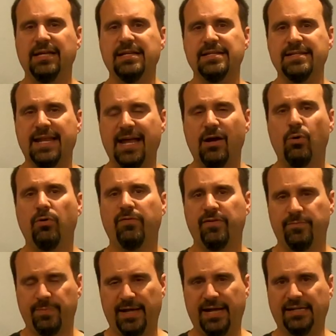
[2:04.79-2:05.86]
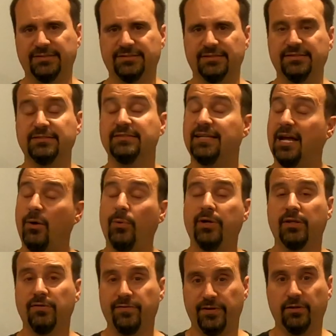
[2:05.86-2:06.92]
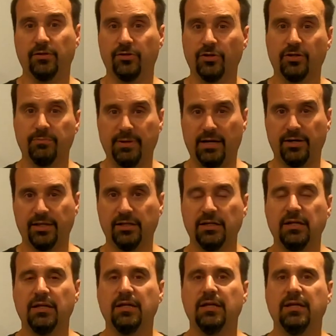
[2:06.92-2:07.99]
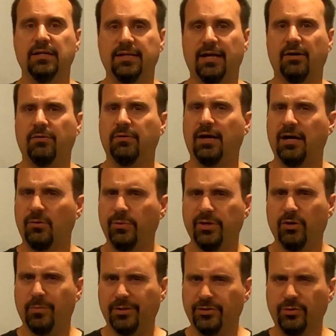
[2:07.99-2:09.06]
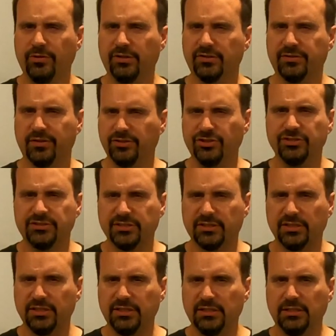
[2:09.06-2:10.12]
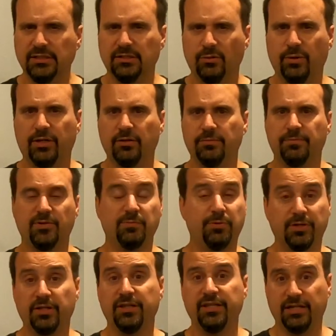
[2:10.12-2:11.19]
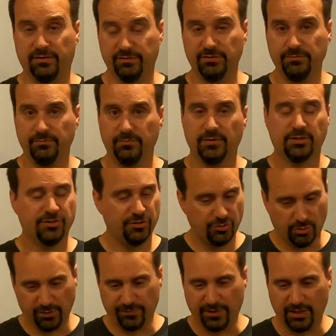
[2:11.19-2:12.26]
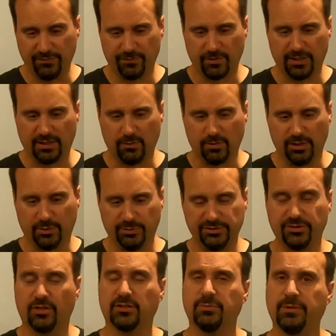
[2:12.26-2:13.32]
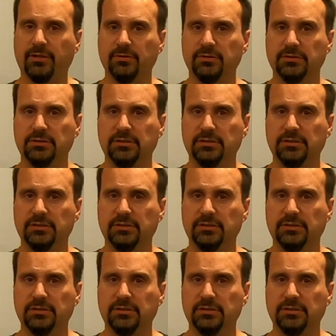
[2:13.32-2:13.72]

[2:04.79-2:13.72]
Now if it passes, now we can feel good about it. Now, how do we go about doing this logistically? Well, you put it in the oven, two twenty-five for an hour like we talked about.